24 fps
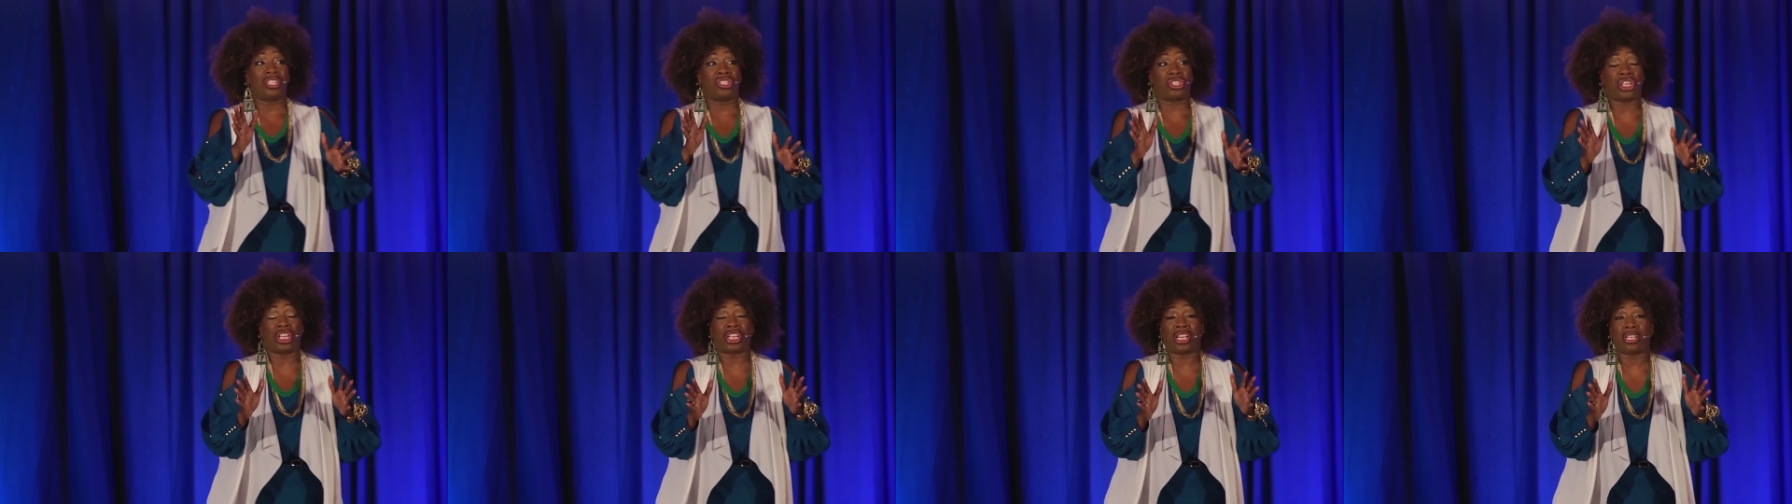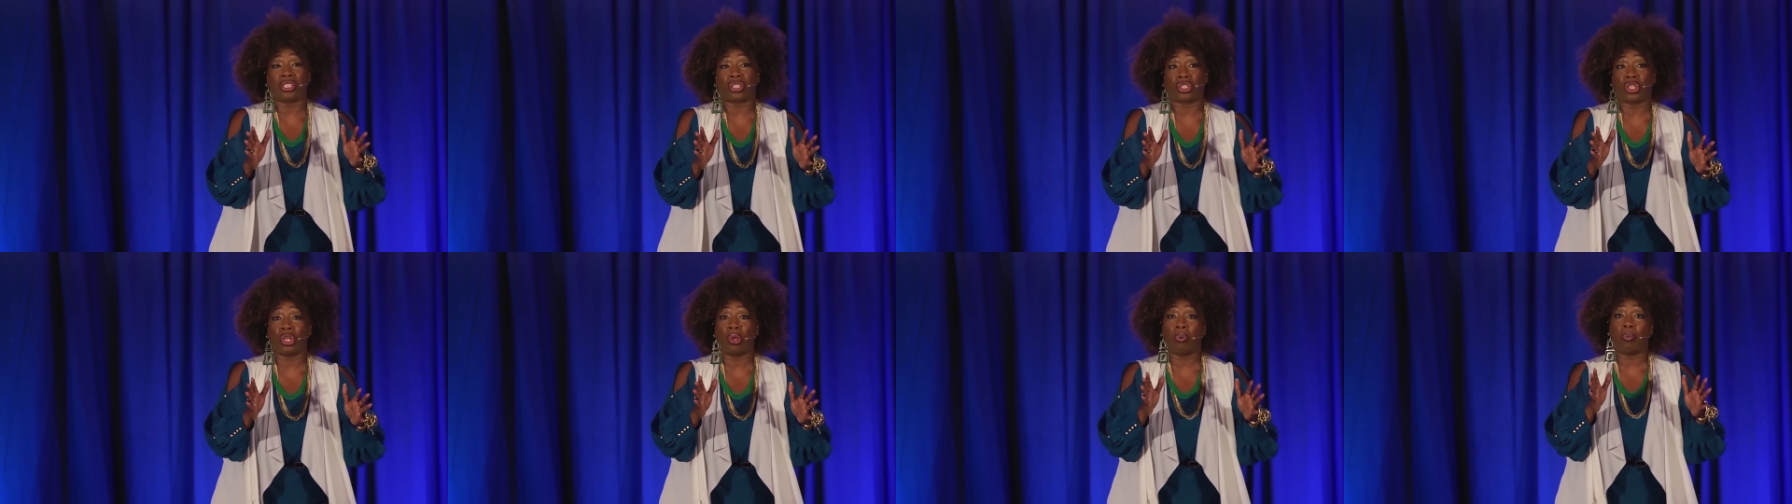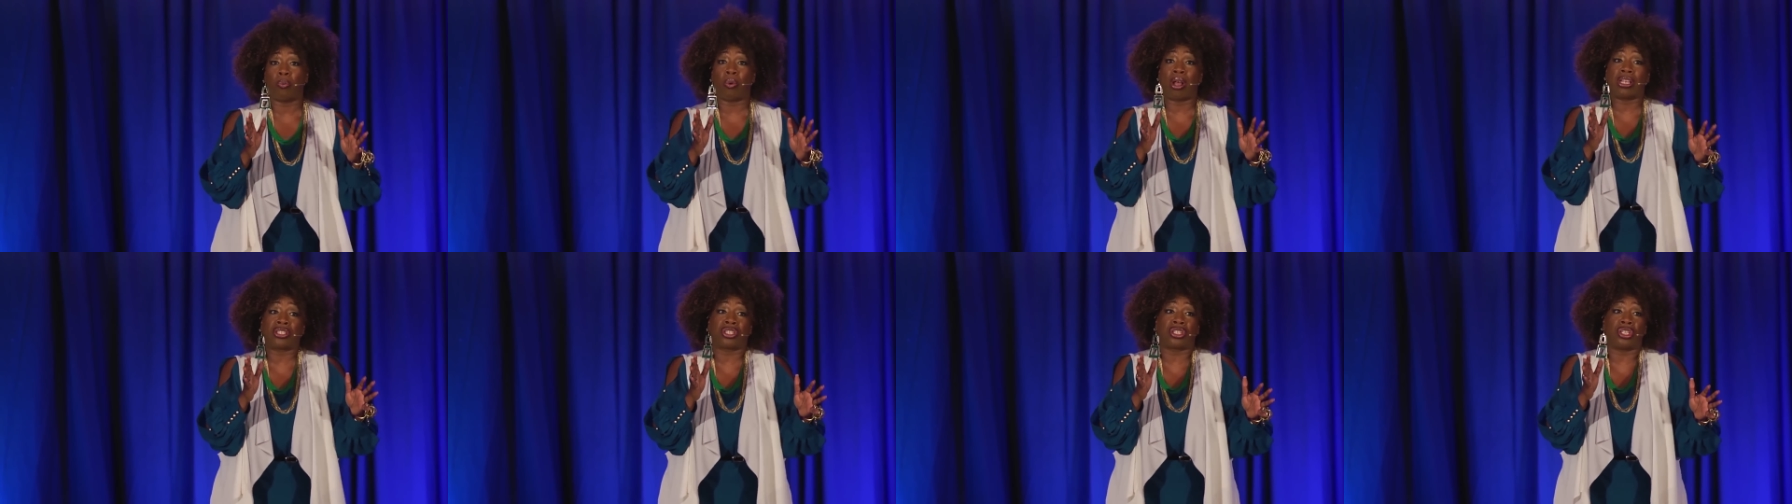Chicken
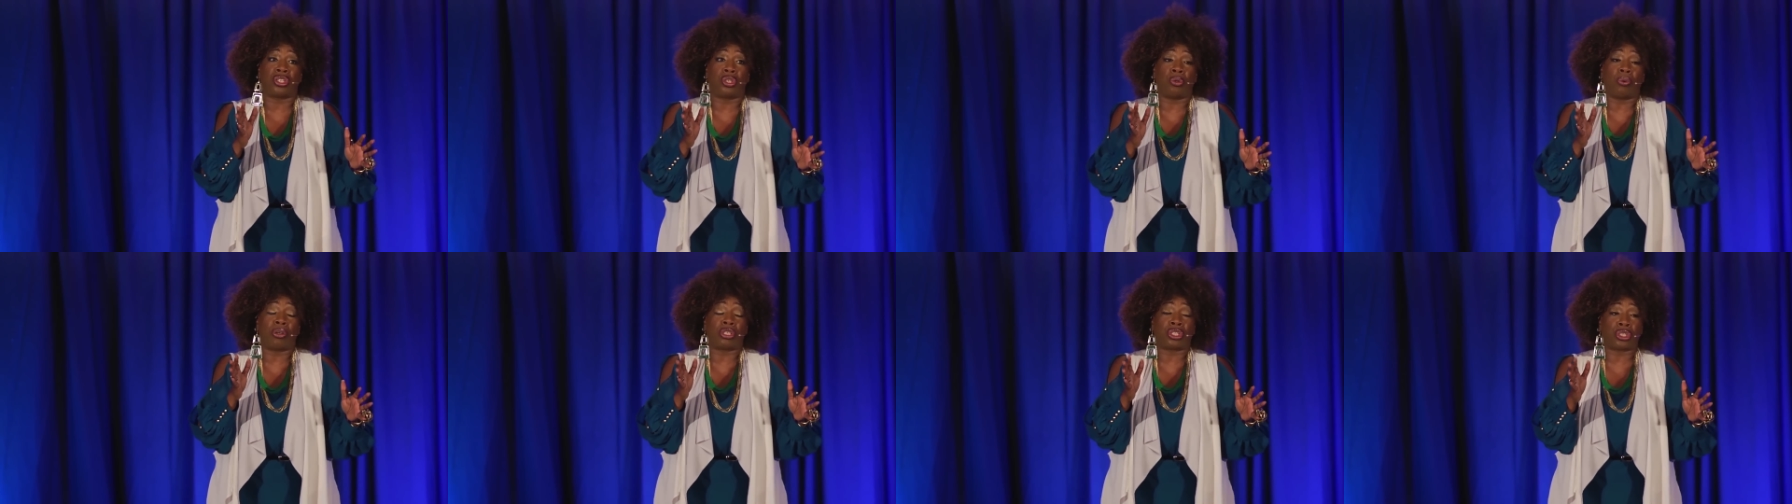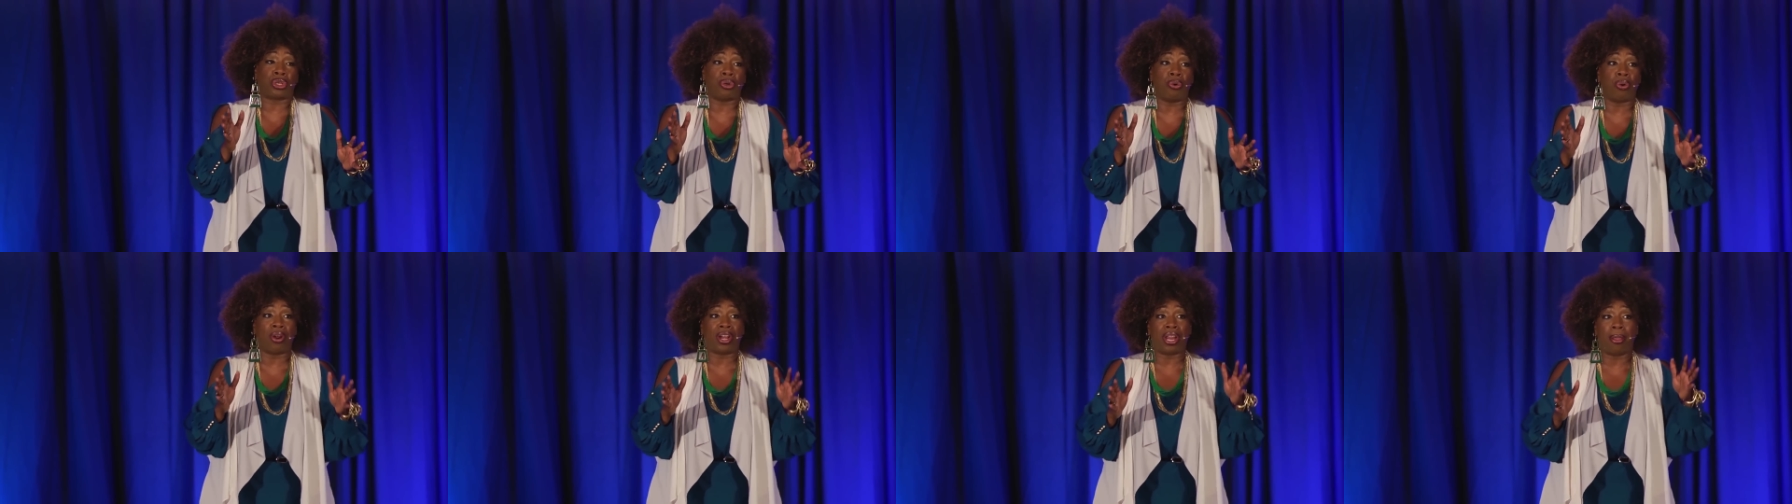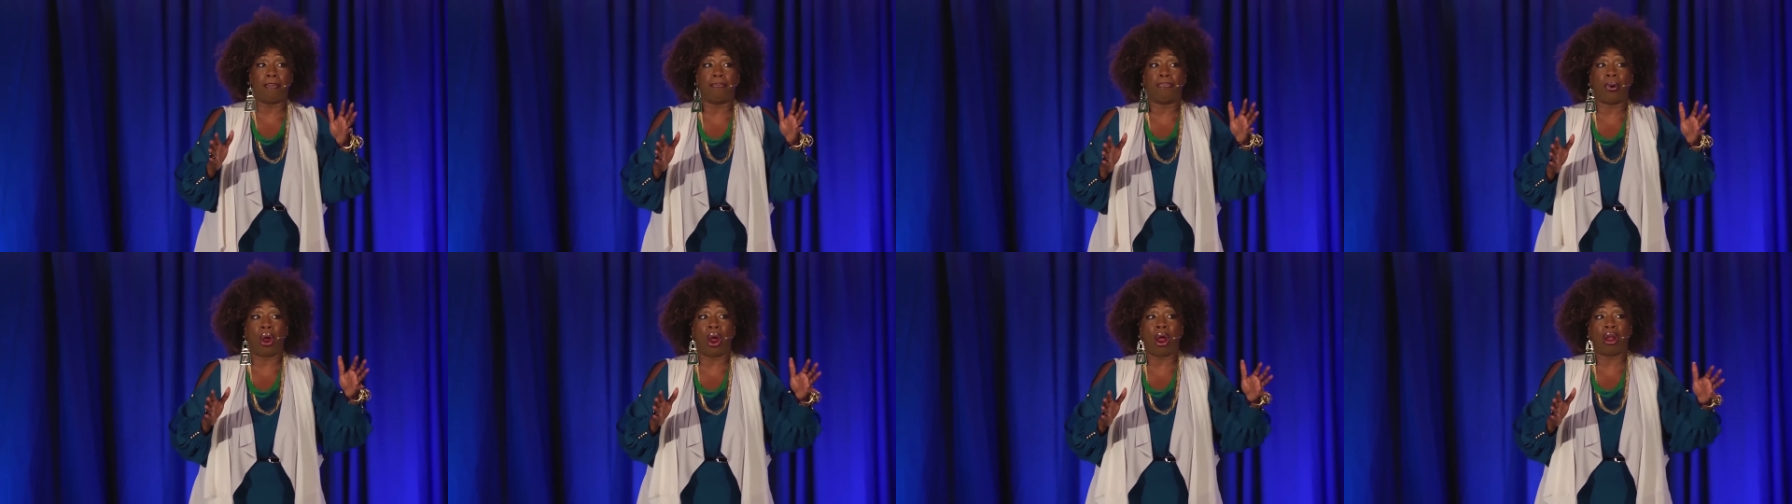Soup wants to do a tour
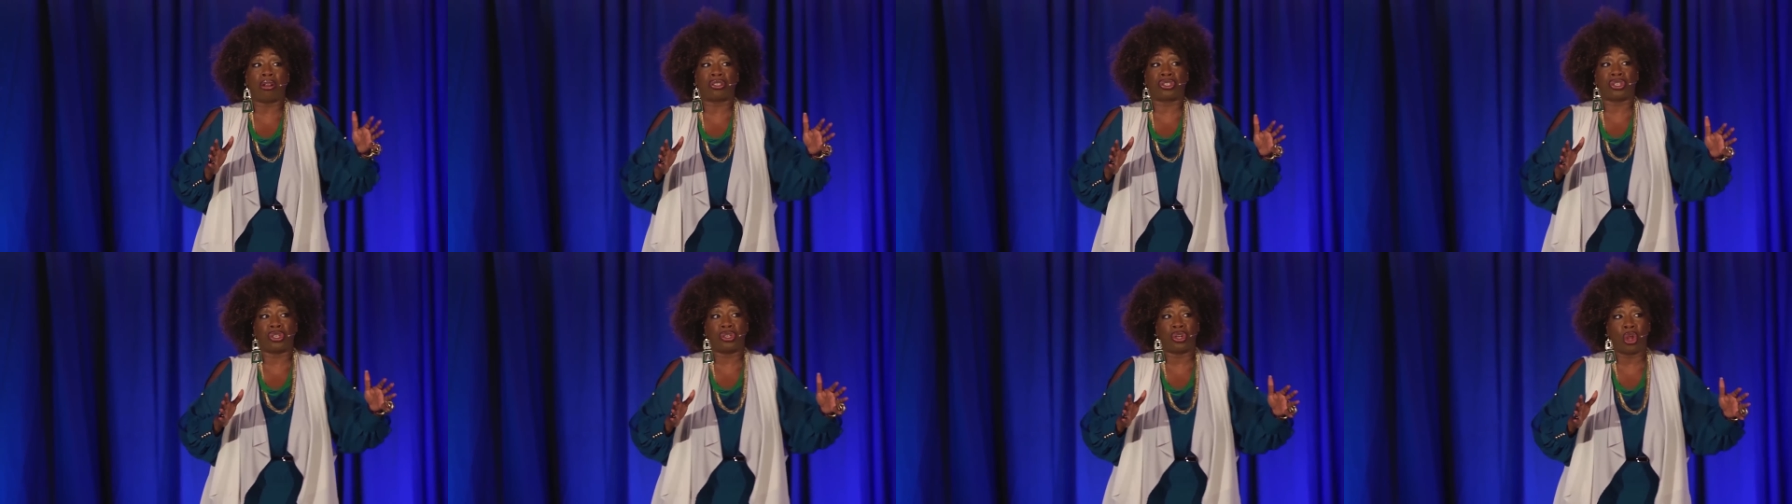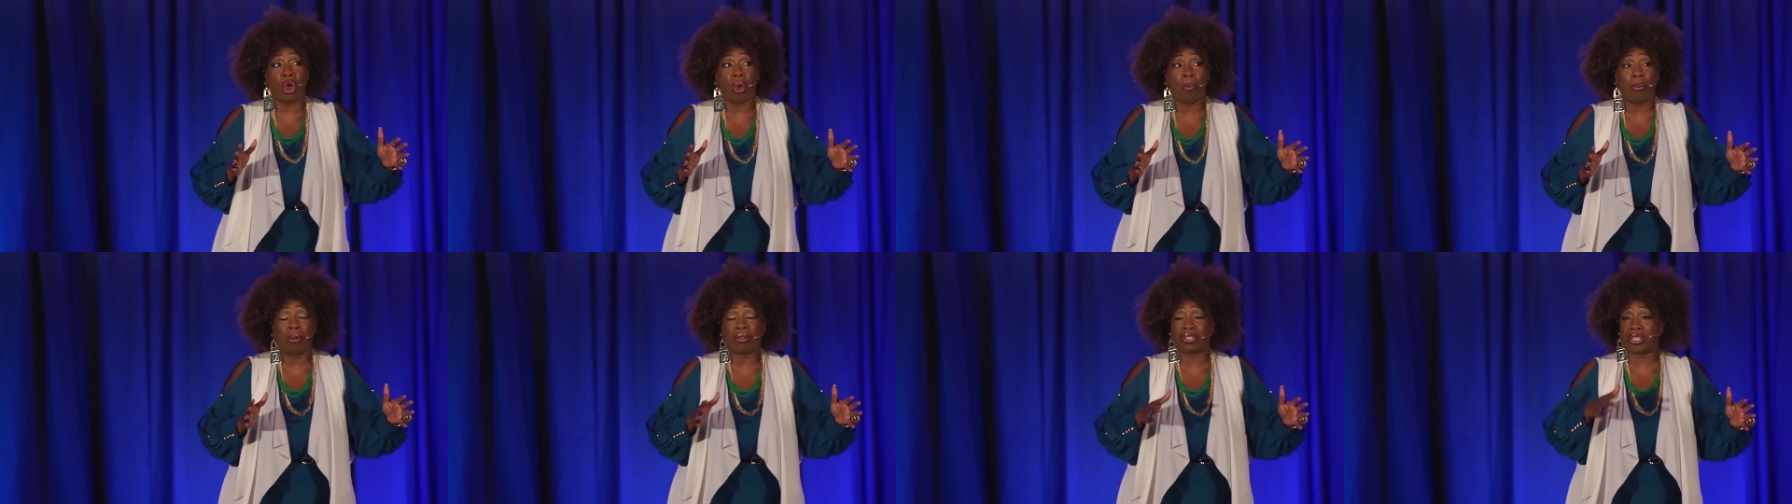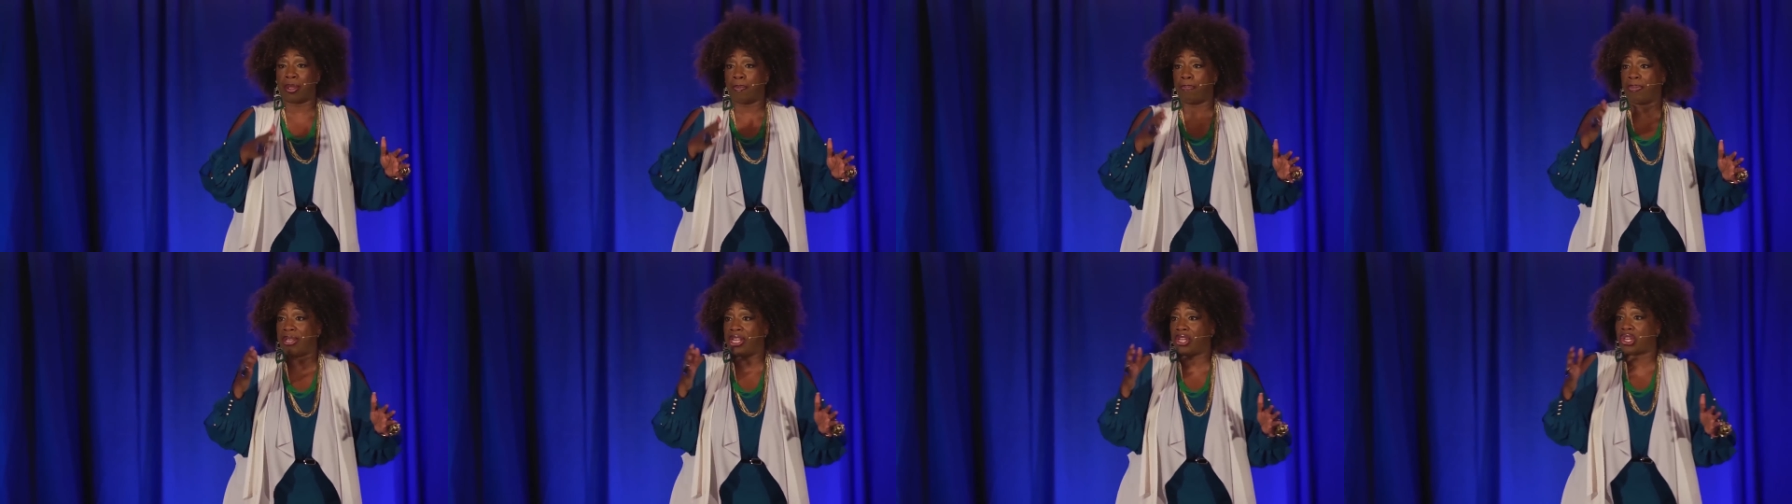in Barnes and Nobles
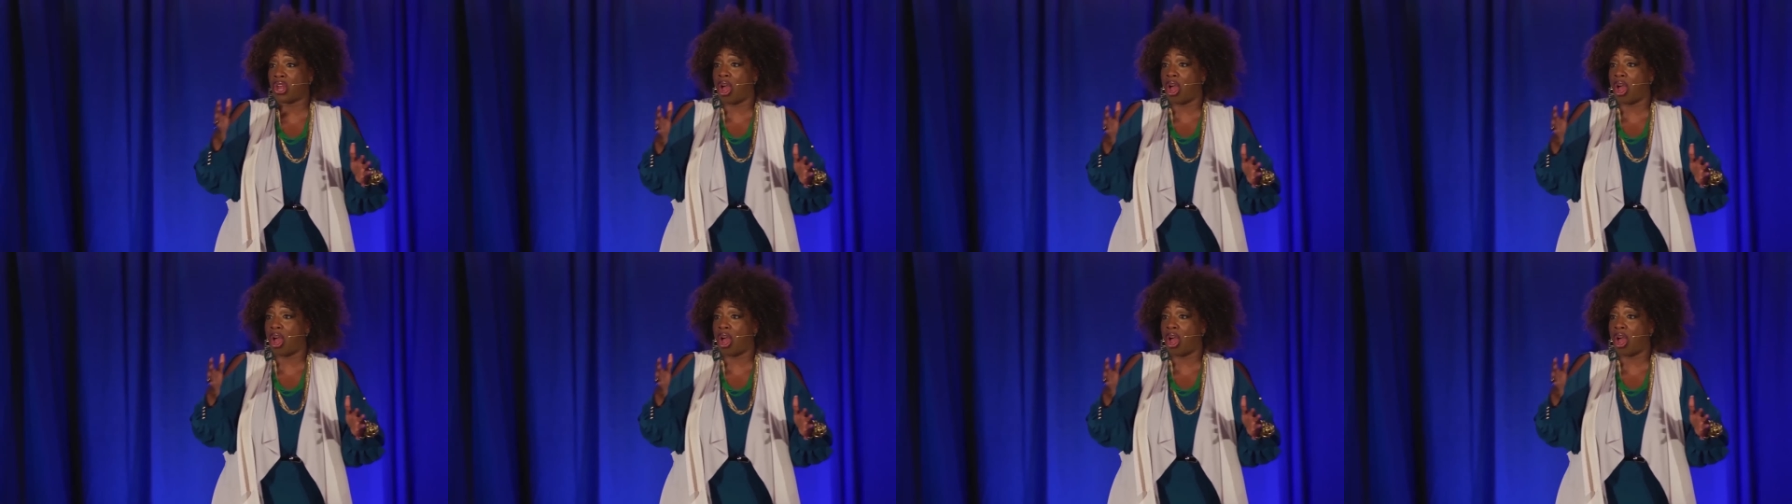and B.